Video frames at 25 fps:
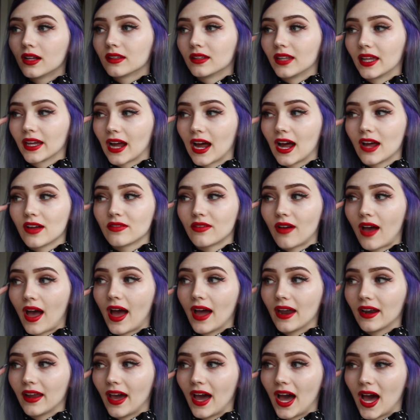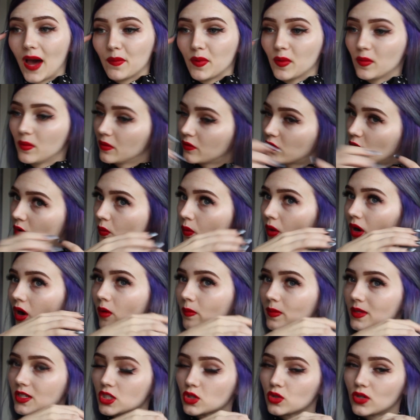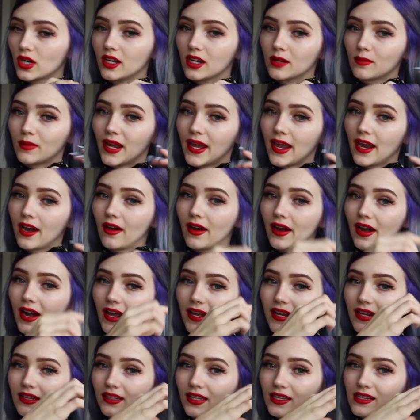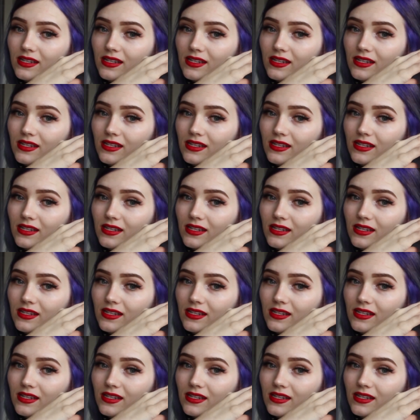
Like I've had it happen before where I'll be straightening my hair and I can